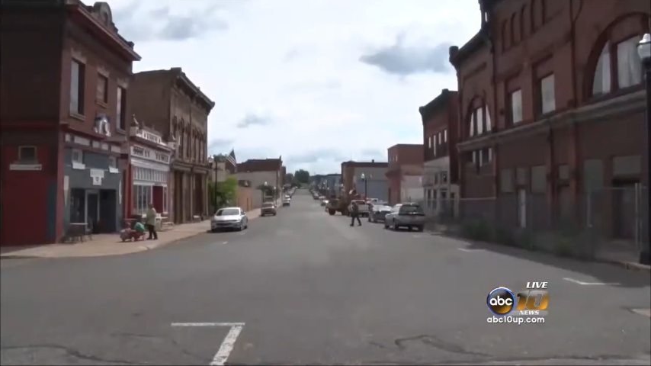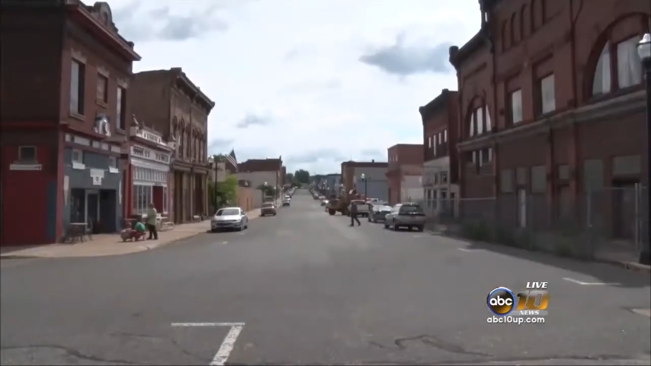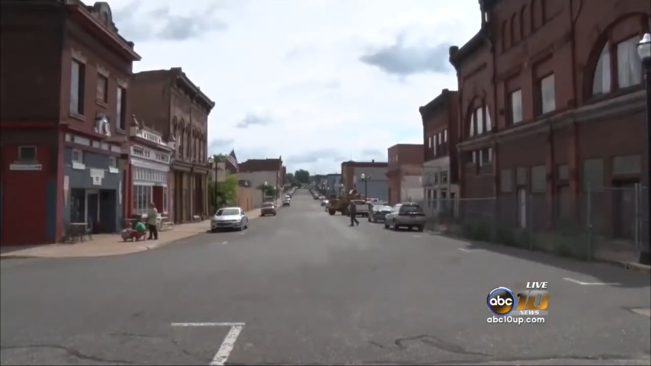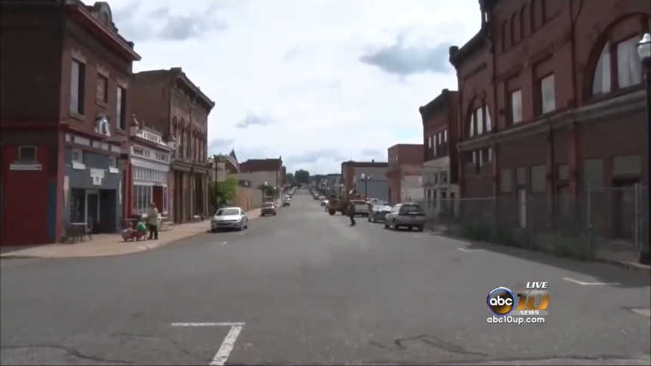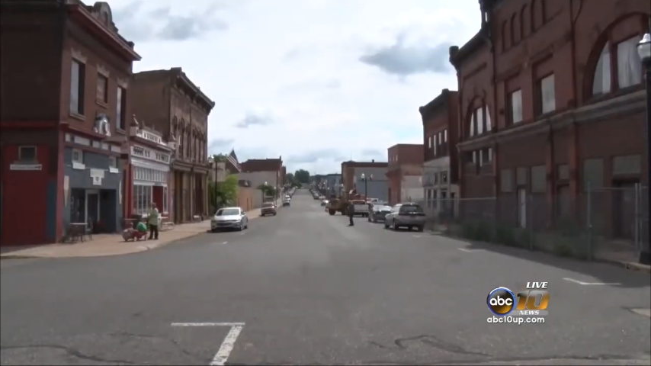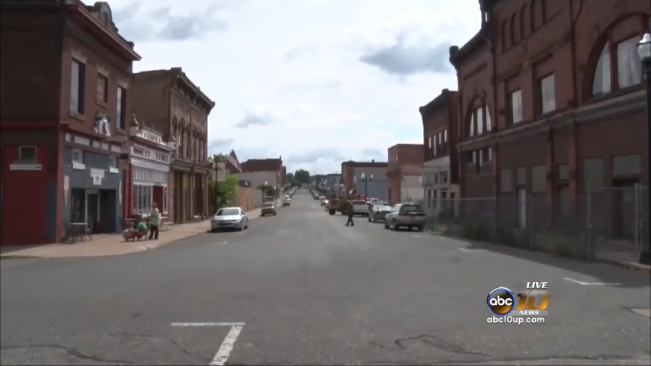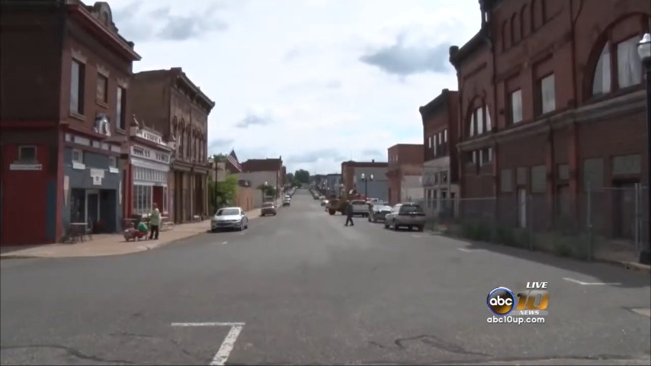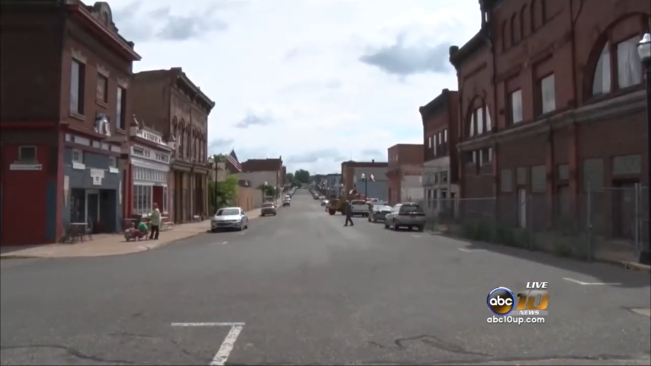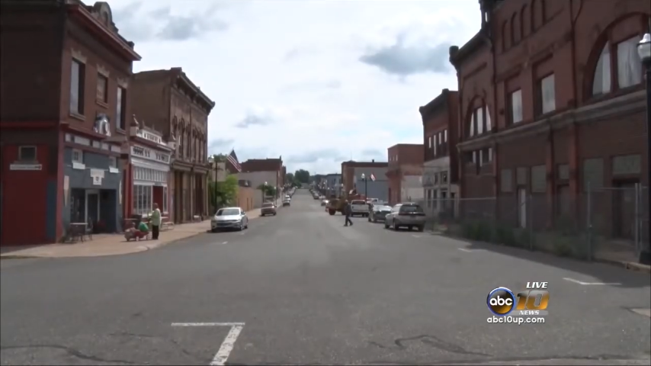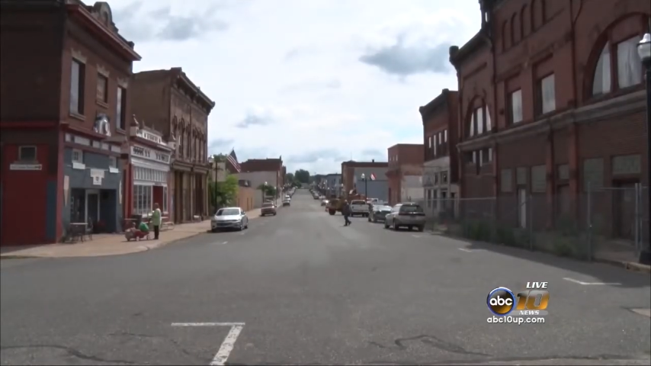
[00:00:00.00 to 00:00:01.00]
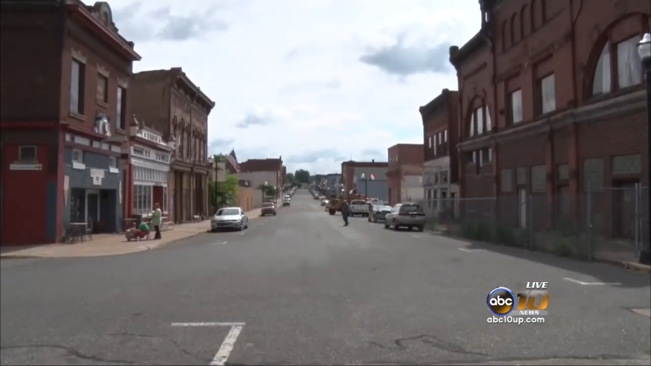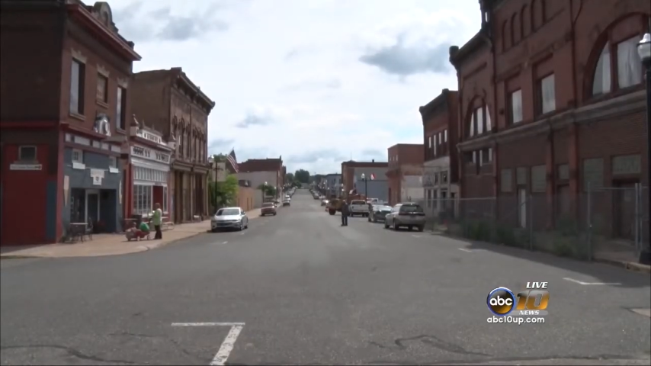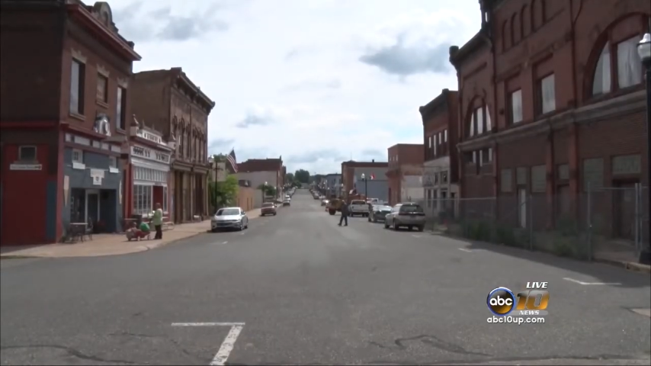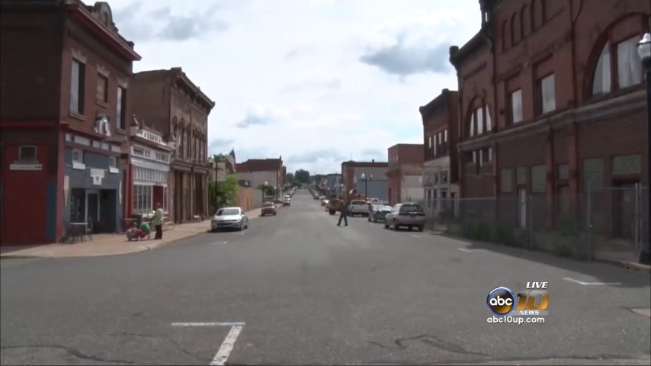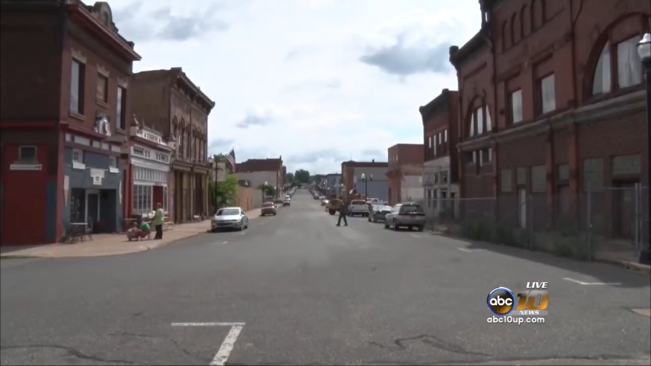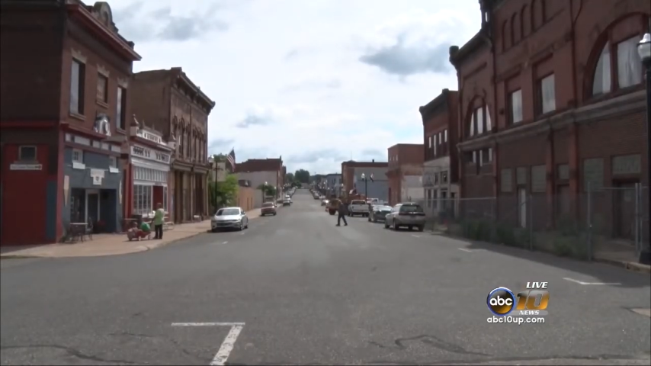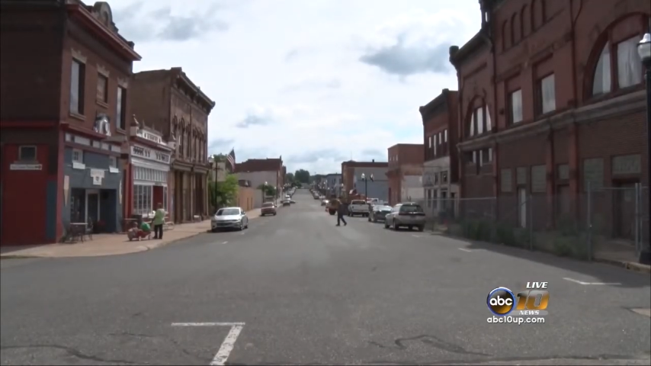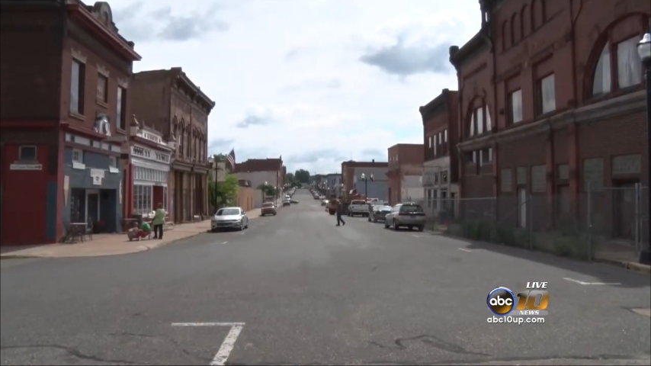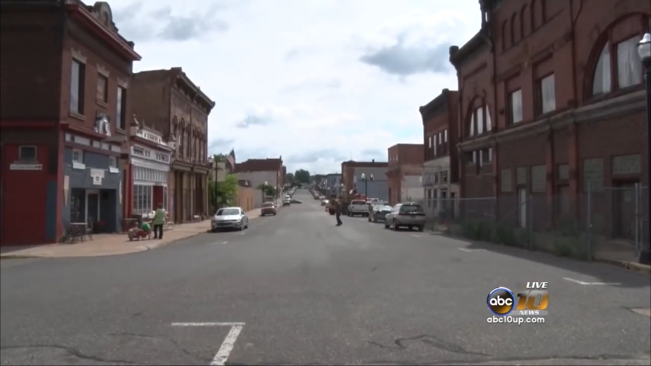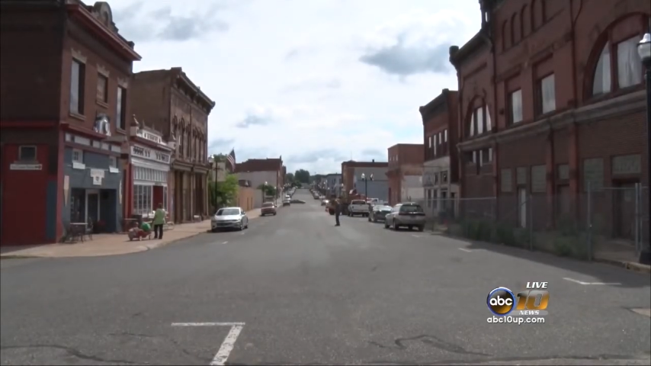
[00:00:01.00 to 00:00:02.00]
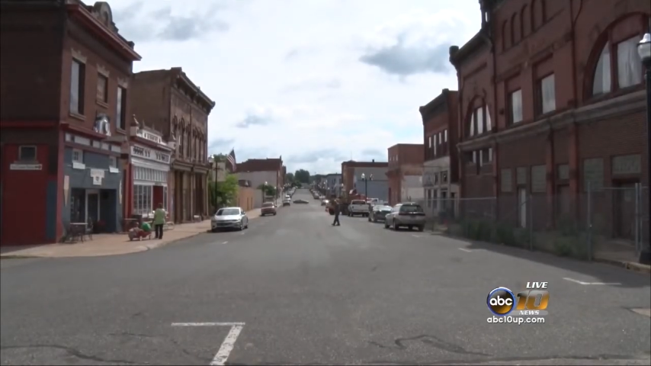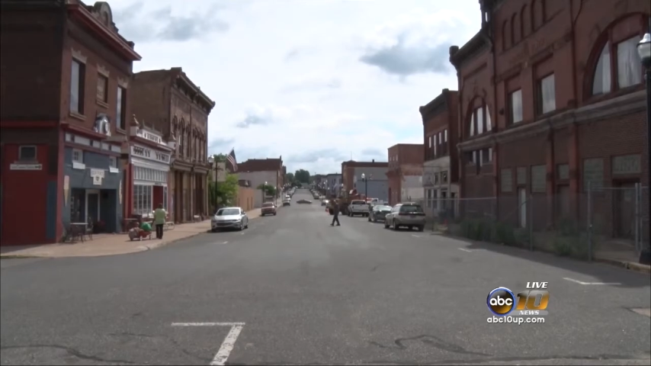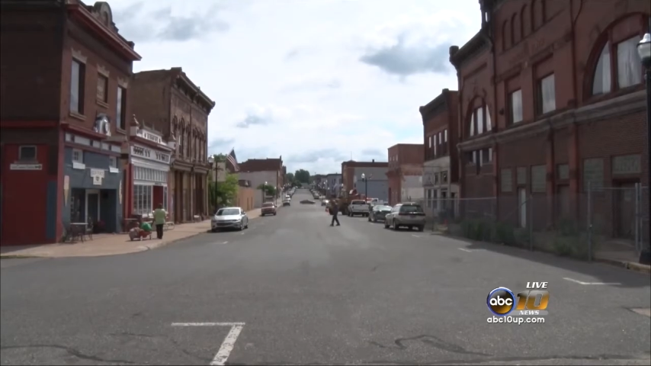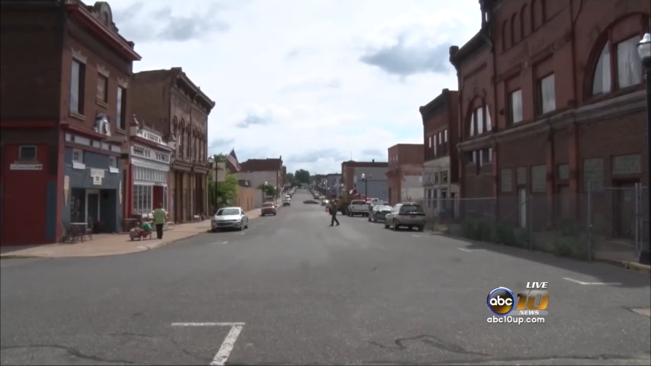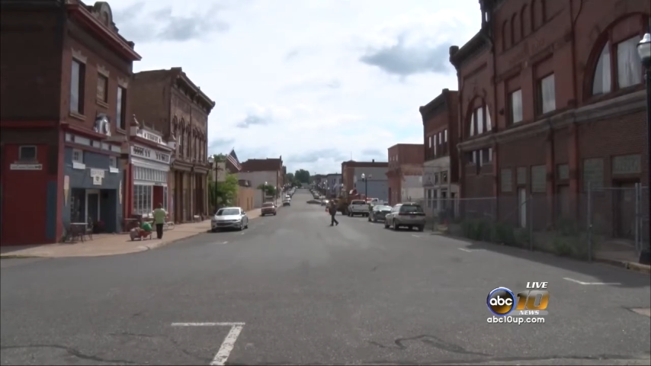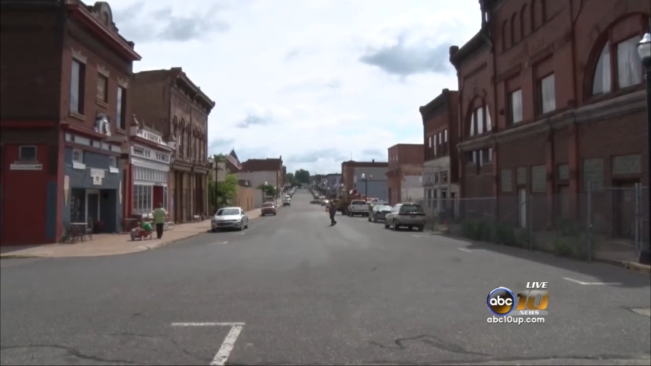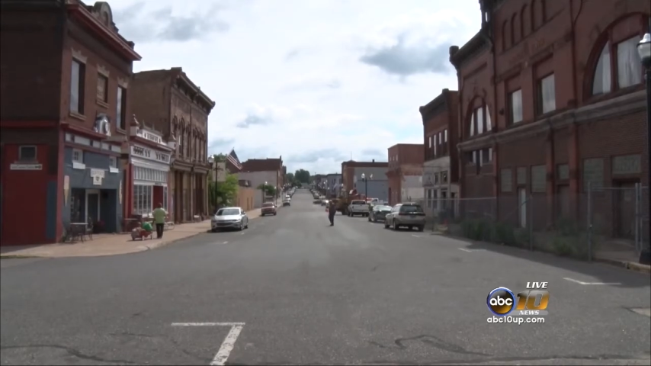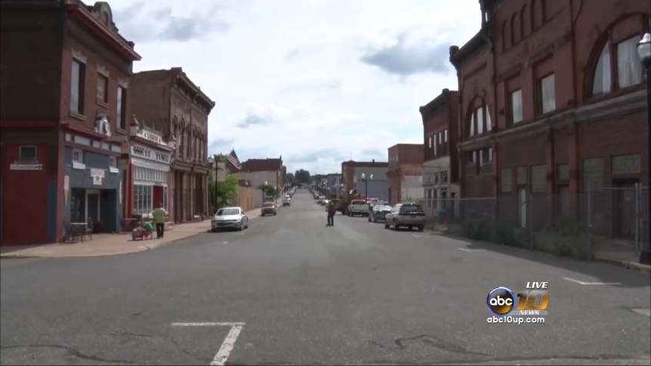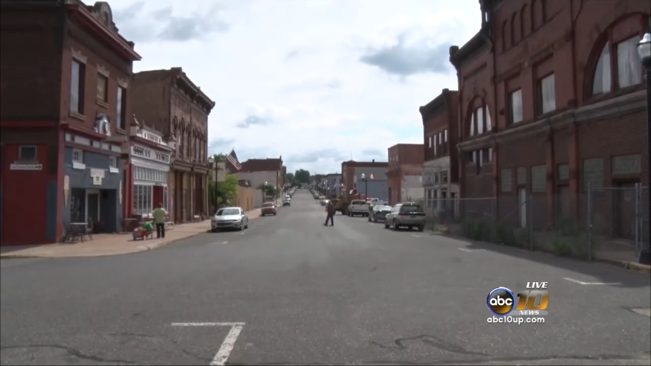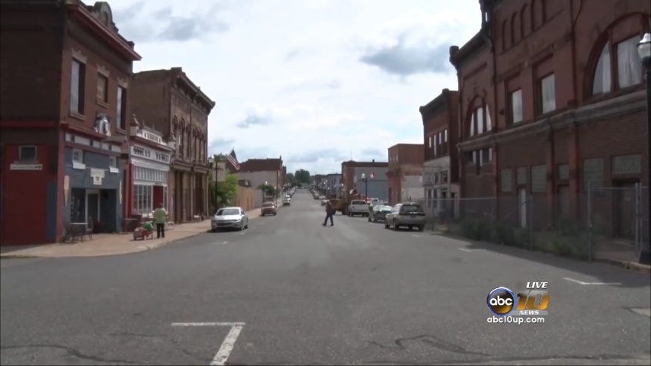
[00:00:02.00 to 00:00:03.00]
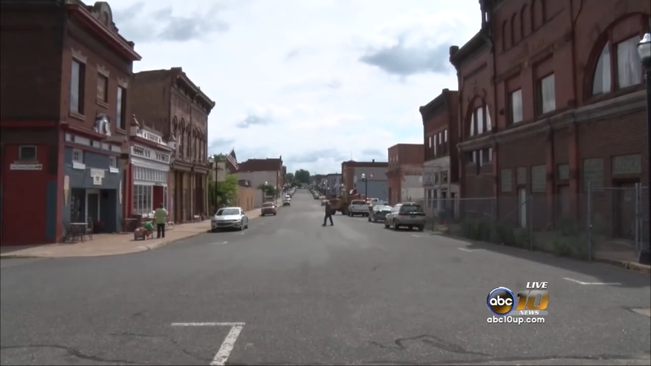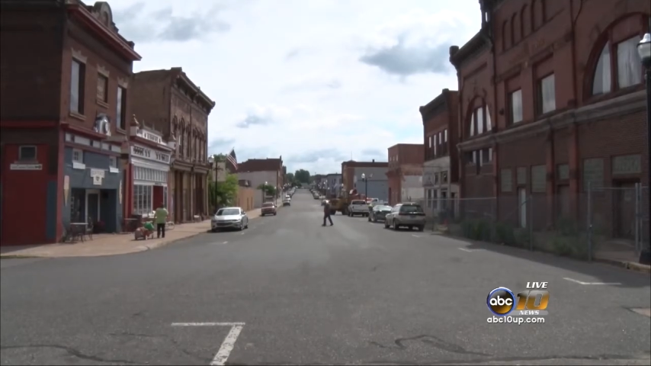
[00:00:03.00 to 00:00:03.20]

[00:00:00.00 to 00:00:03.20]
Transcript: No face is visible, so there are no lips to read.